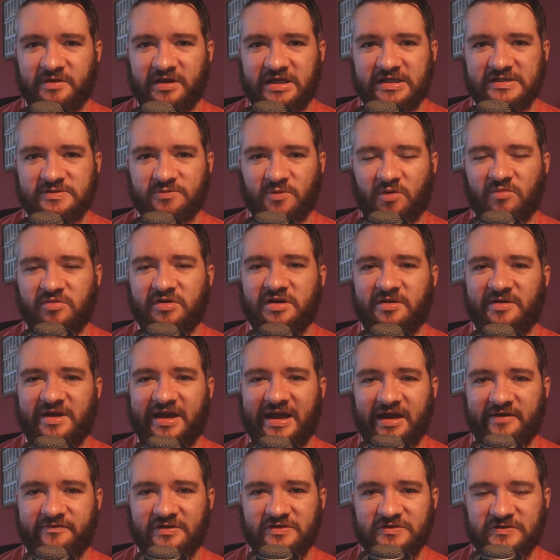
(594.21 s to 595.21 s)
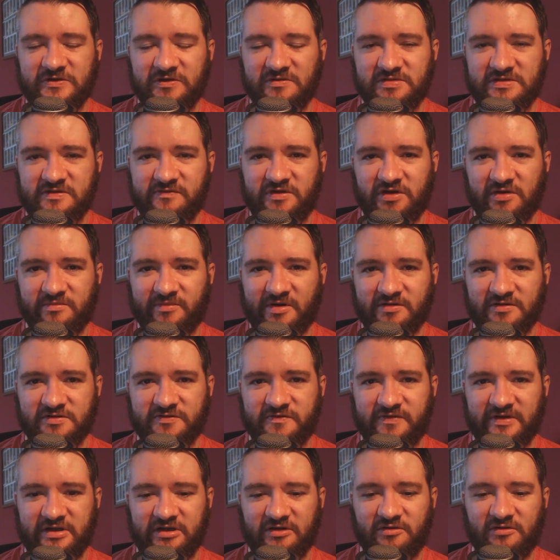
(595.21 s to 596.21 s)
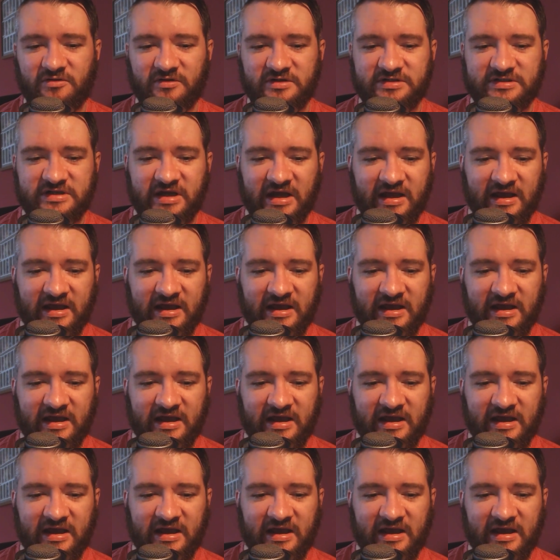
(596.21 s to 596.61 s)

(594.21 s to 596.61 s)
is what we're going to have in terms of new models for the Orcs.